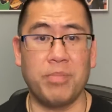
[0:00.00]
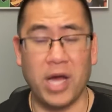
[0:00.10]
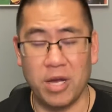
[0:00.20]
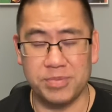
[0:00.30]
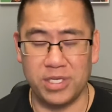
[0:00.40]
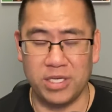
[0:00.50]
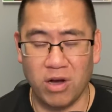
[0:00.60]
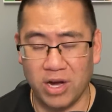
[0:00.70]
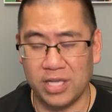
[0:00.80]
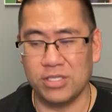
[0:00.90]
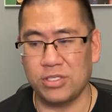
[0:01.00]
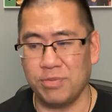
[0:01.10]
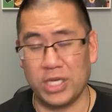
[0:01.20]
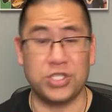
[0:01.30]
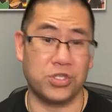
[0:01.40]
biopsy on to
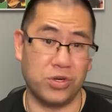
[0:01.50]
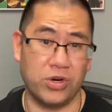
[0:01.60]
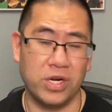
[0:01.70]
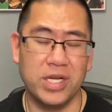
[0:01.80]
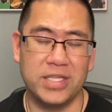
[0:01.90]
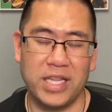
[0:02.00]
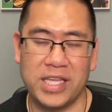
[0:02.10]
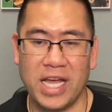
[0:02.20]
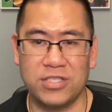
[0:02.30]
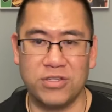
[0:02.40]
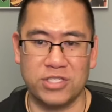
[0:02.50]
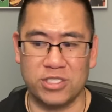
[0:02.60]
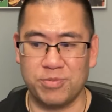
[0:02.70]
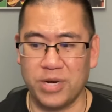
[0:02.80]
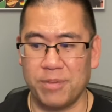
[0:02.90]
make sure that the cancer
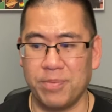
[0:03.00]
hasn't spread.